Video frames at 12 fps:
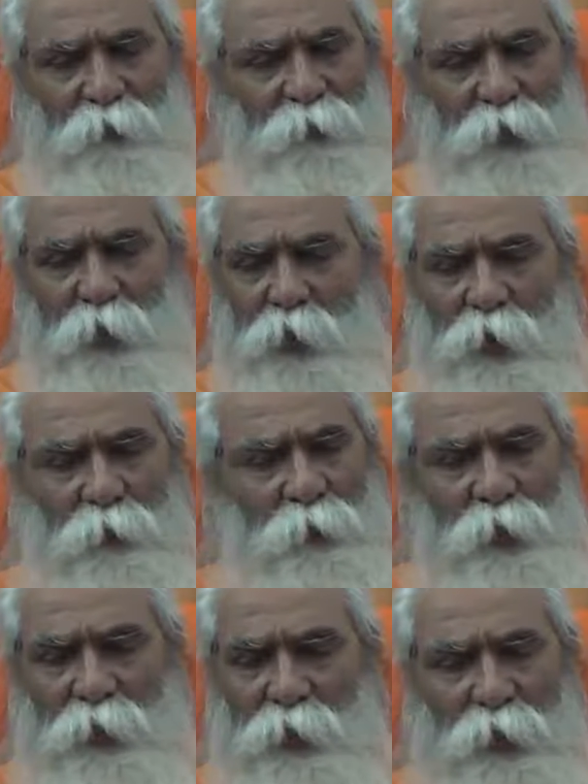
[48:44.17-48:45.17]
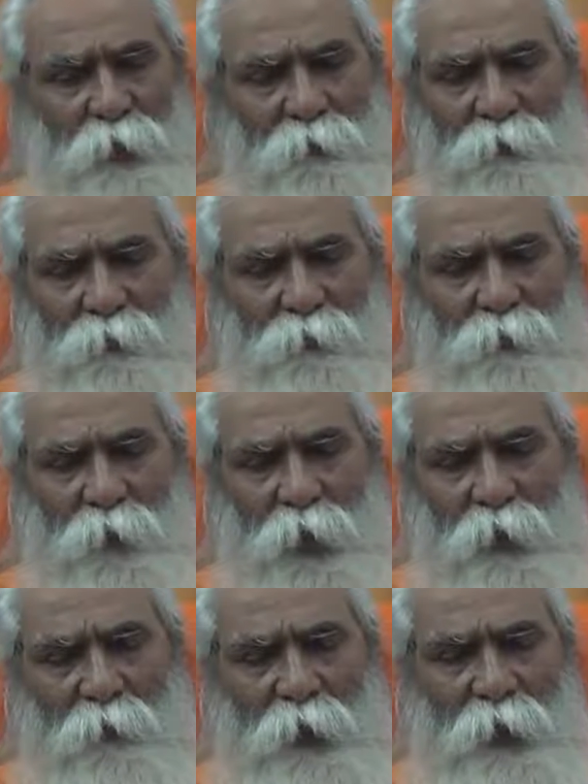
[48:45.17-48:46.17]
of economic crime,
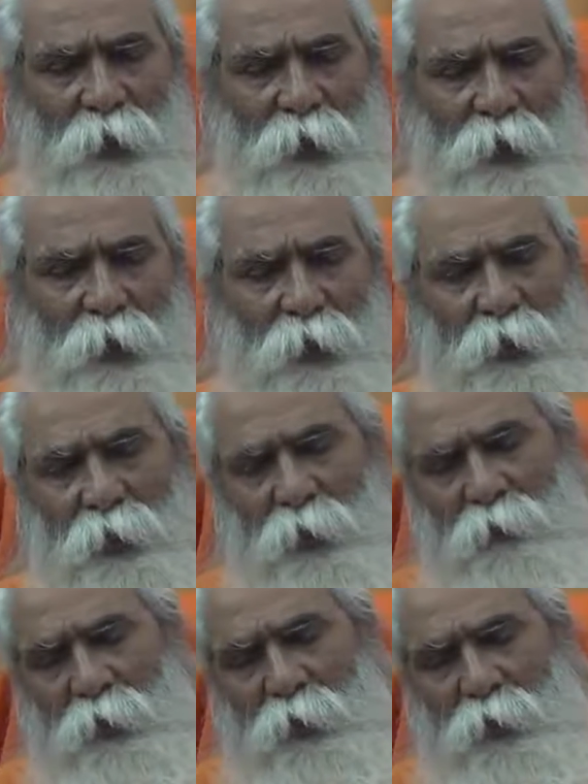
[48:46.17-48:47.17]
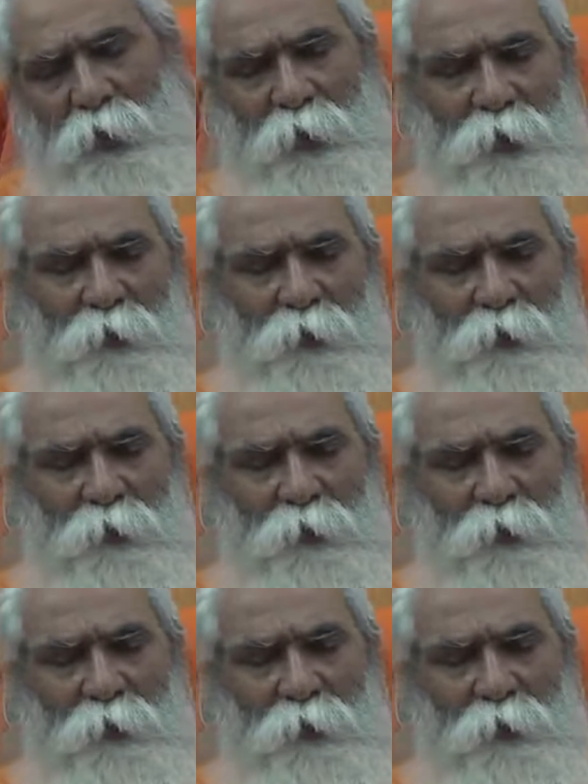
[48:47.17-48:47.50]
hawala and other.